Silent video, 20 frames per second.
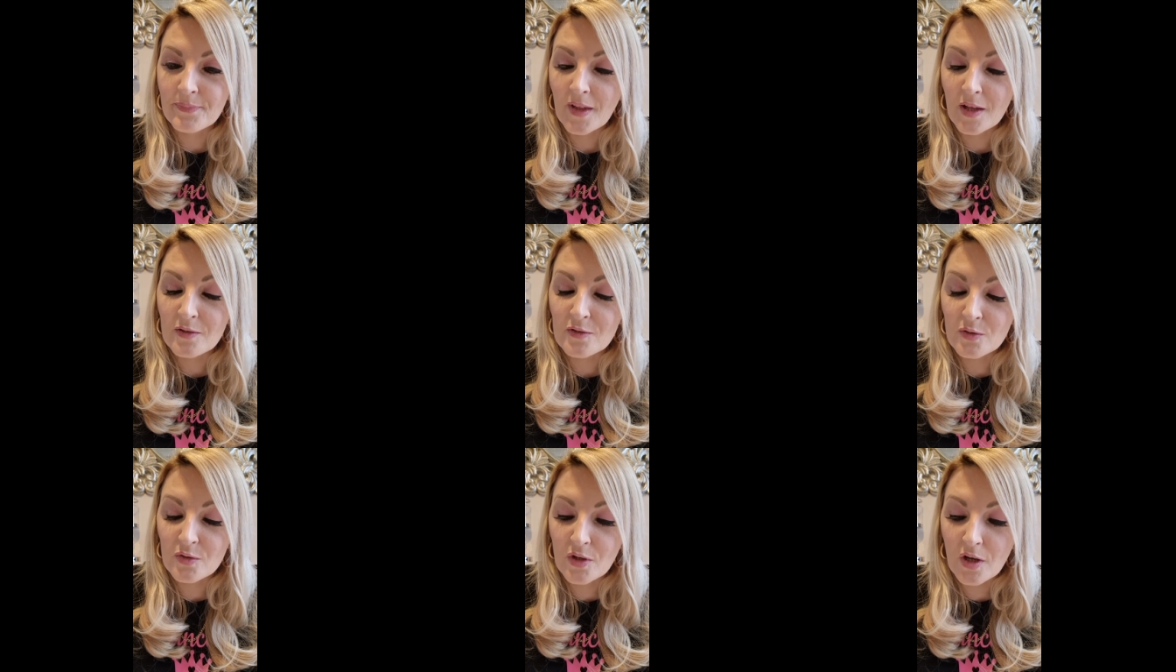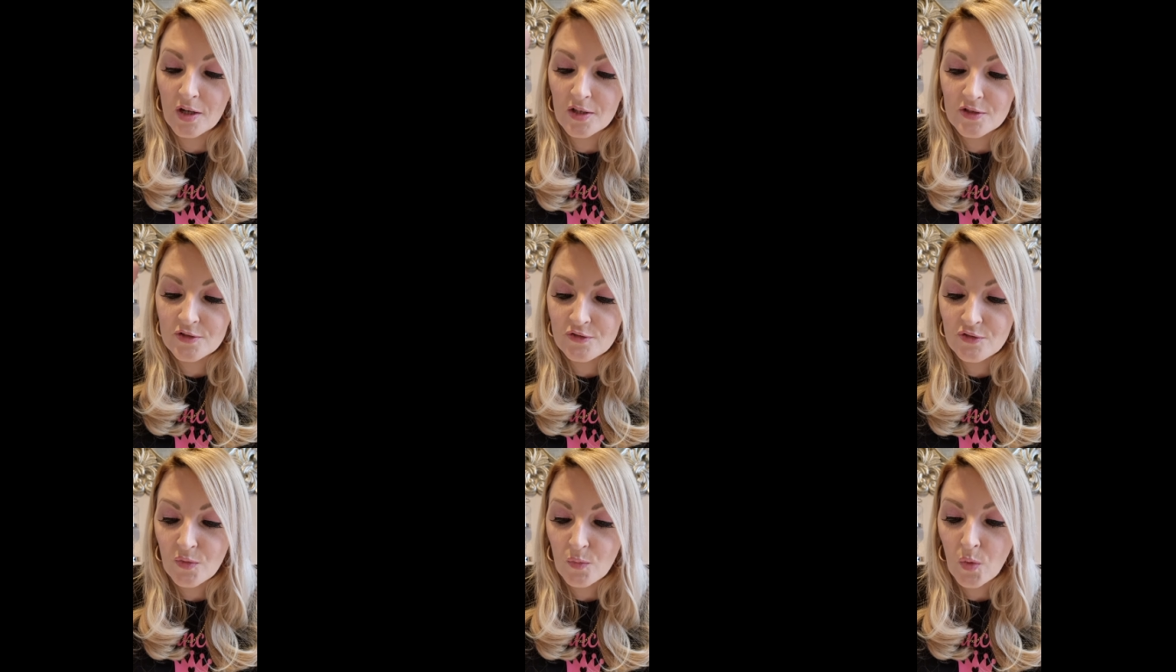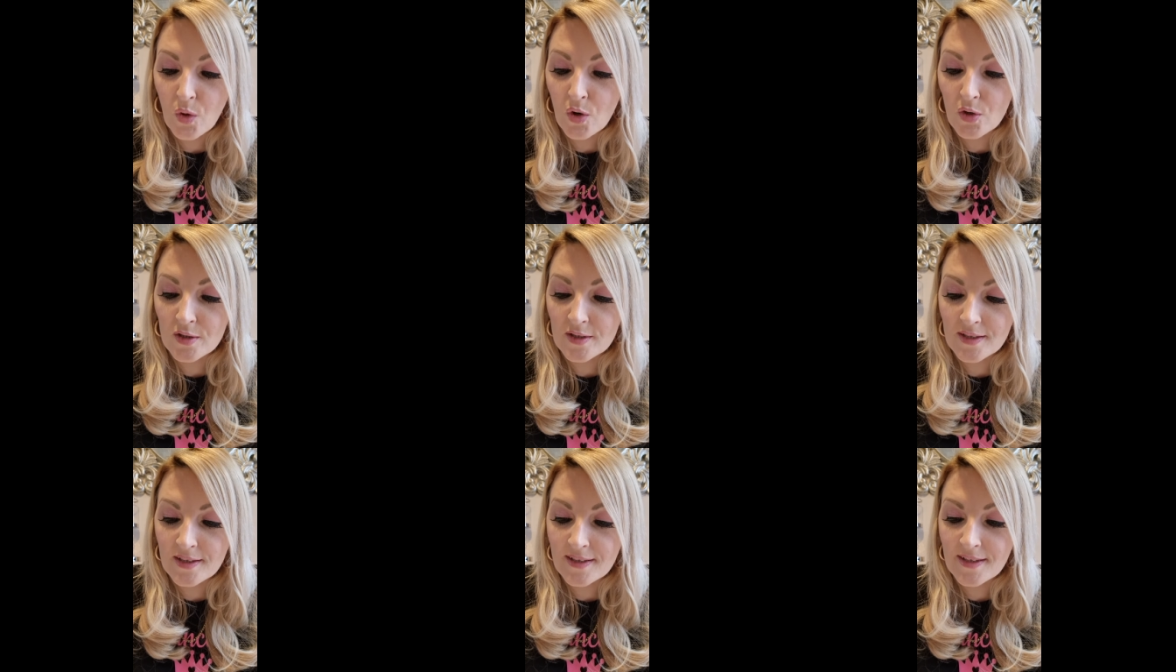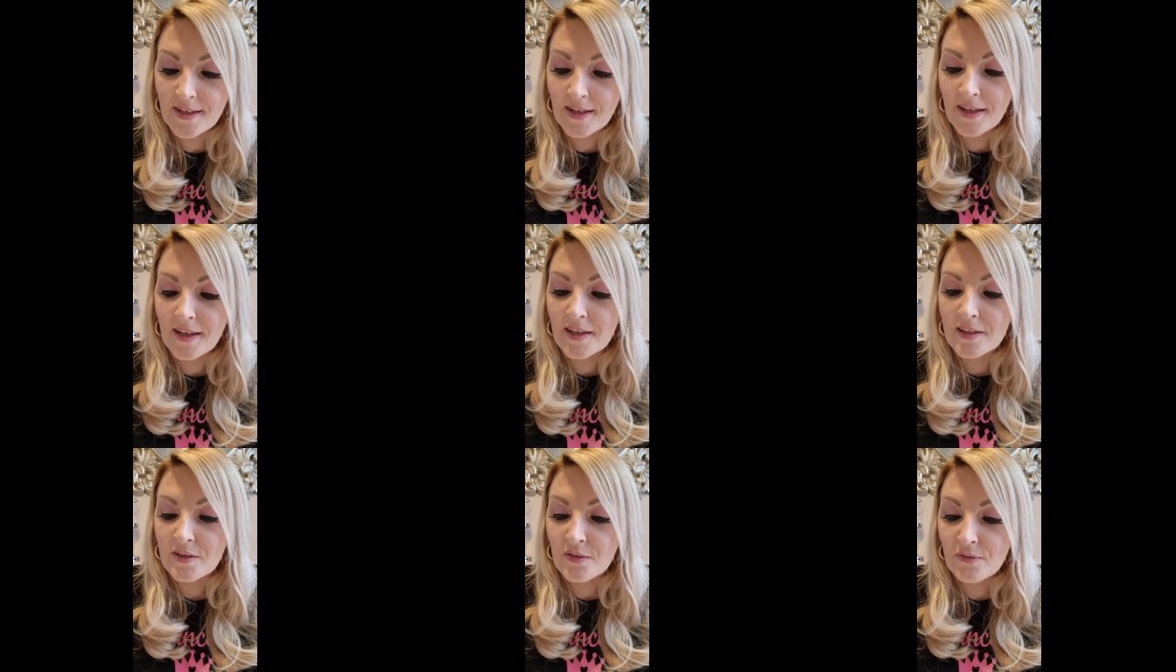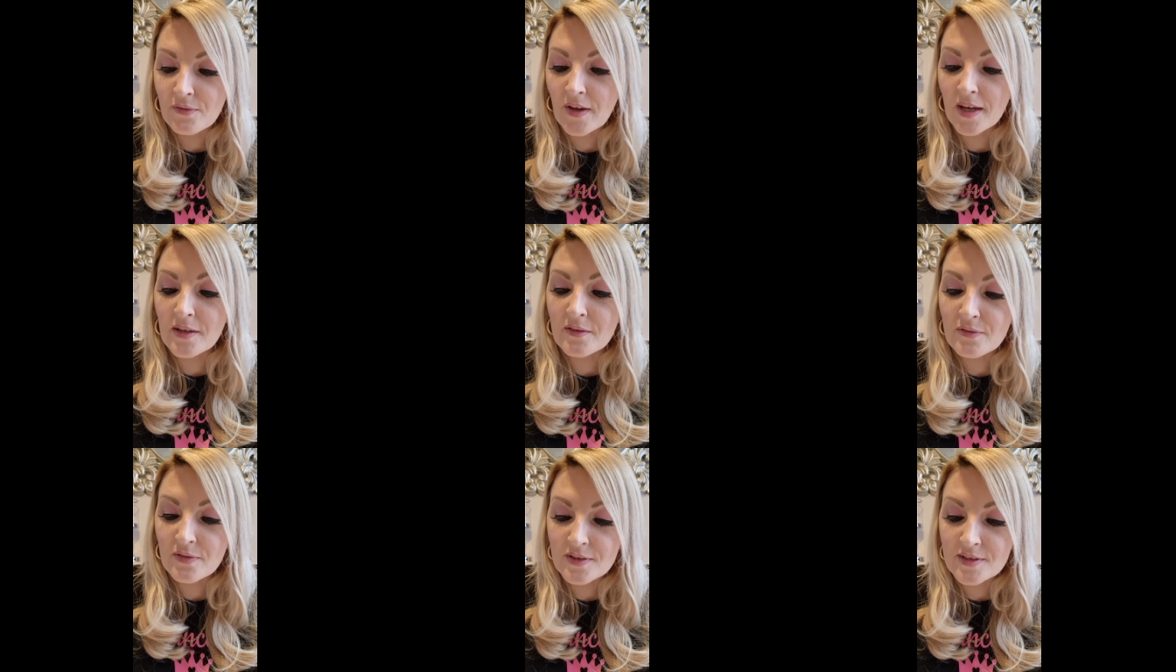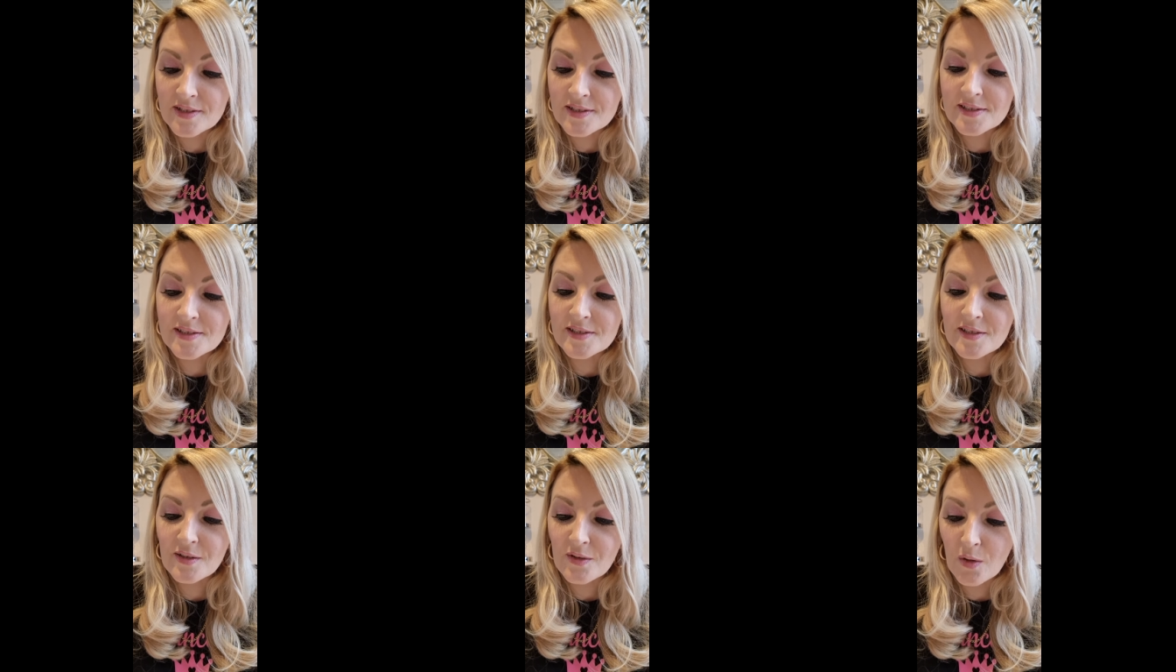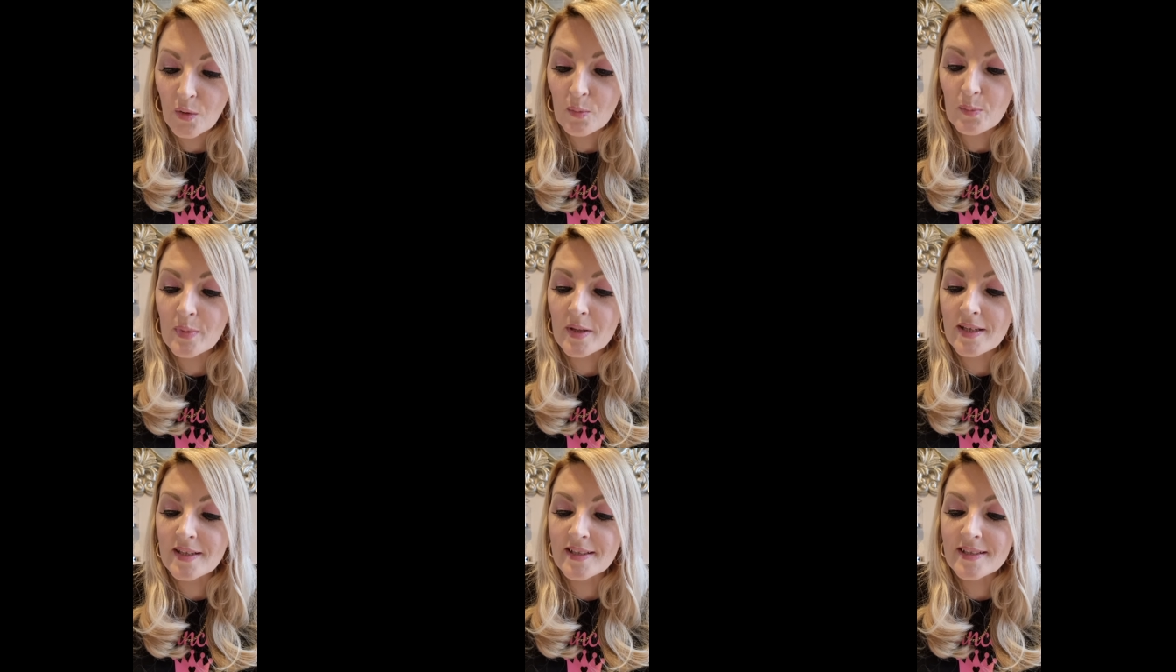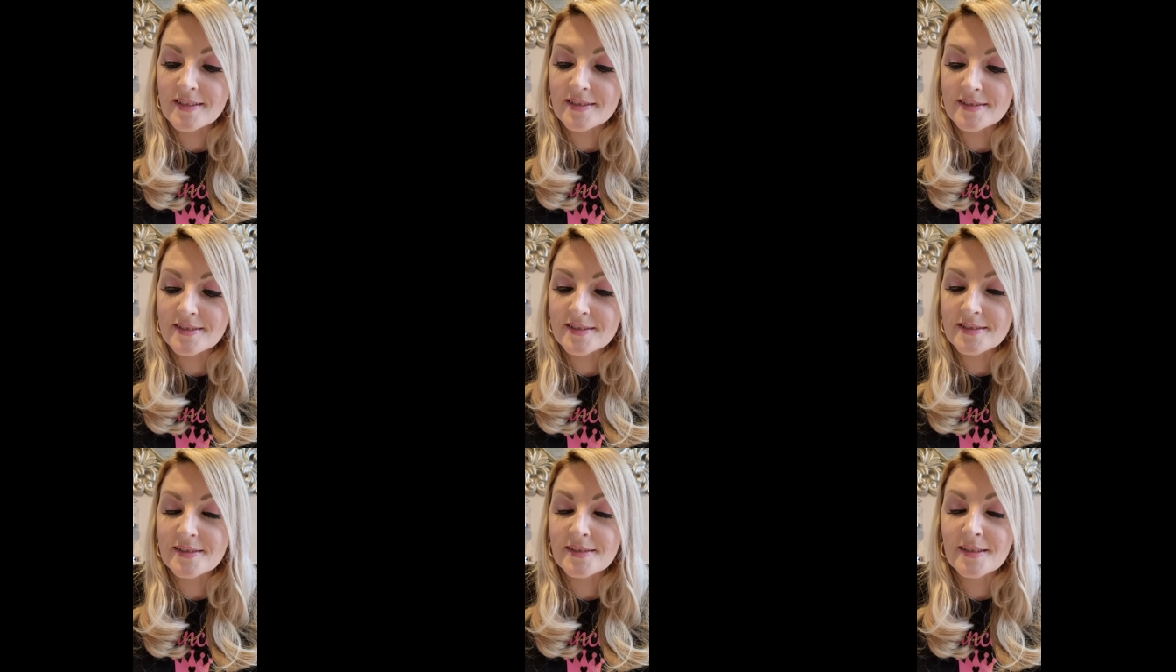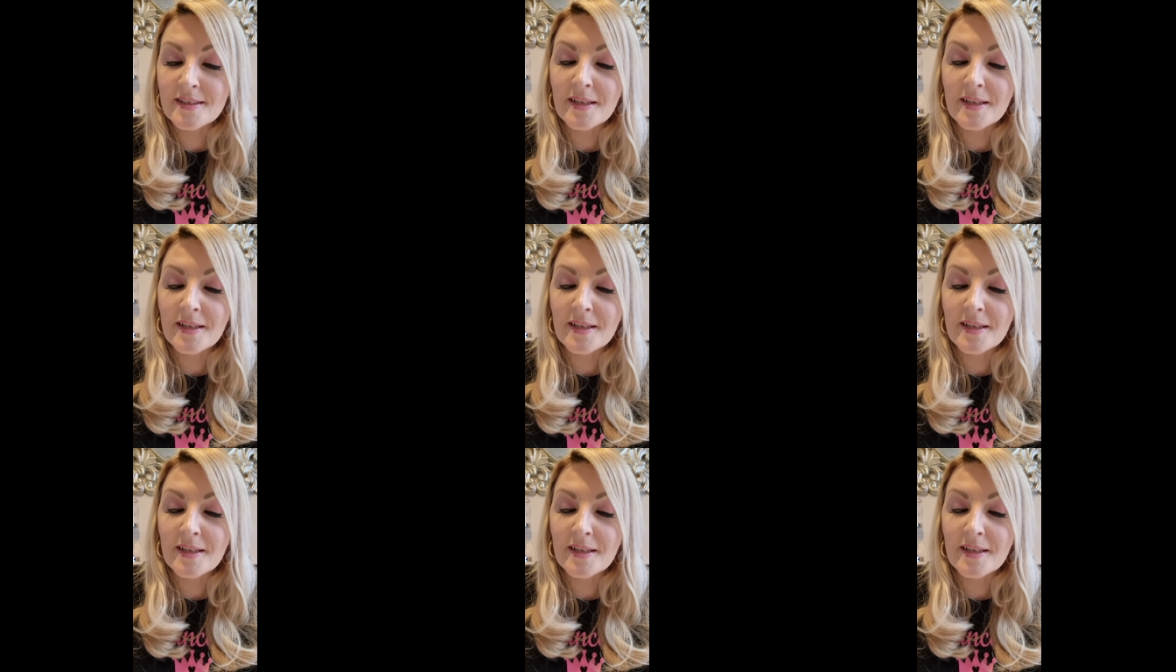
So God is rewarding the faithfulness, the obedient